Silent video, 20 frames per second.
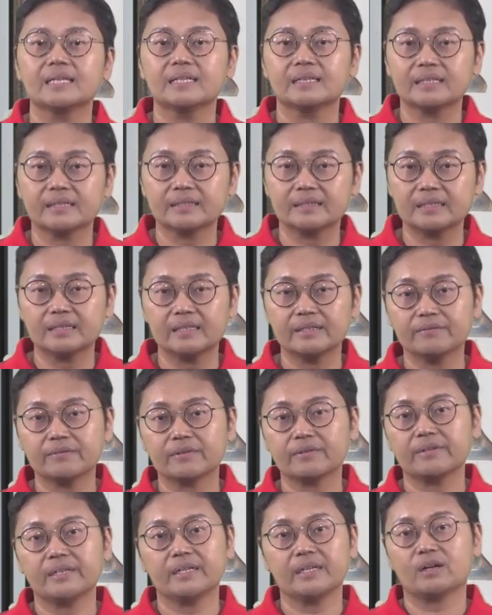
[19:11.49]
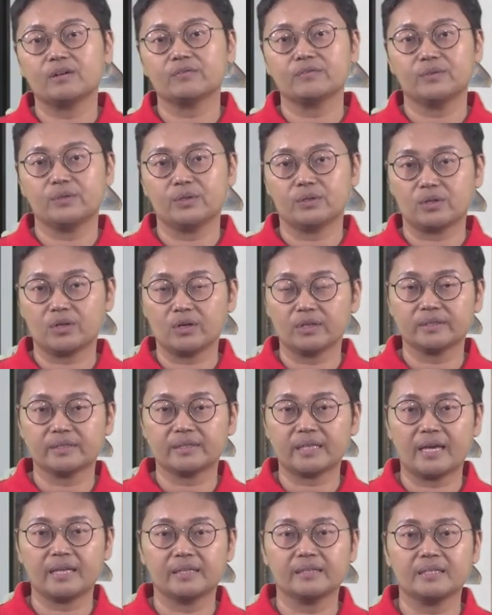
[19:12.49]
the delivery of your
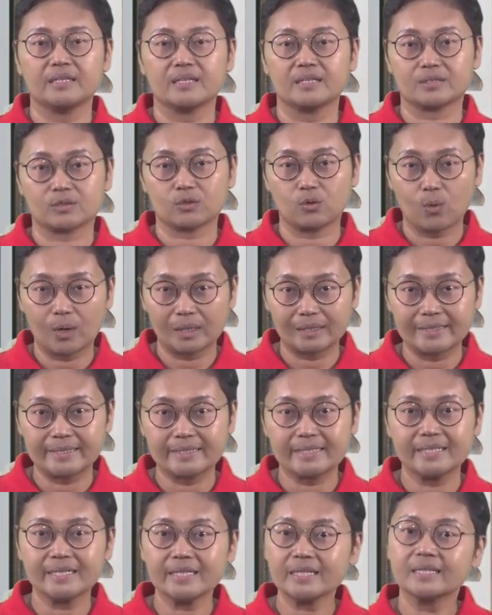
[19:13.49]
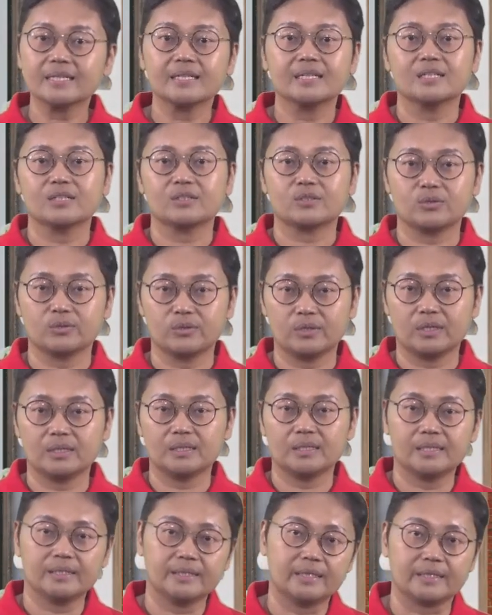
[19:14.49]
content is quality to your
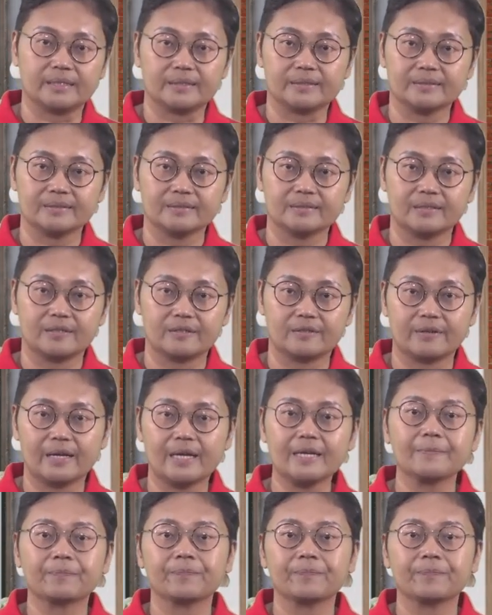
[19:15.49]
learner. All right.